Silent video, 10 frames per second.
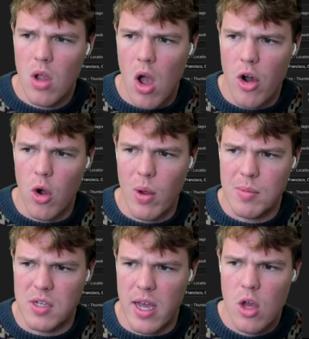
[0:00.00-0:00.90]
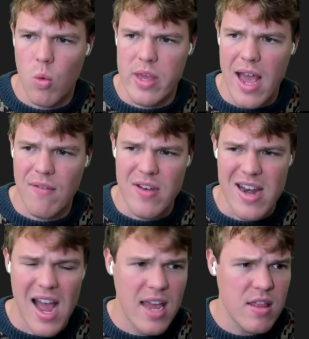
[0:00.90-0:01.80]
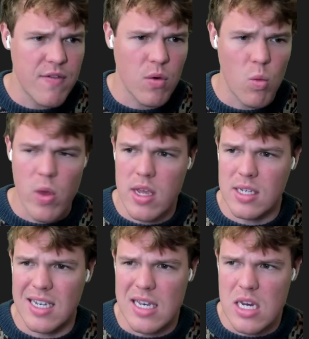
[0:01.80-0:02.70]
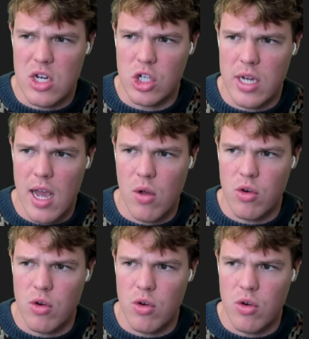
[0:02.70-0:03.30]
on our website, we have nine different ways to niche down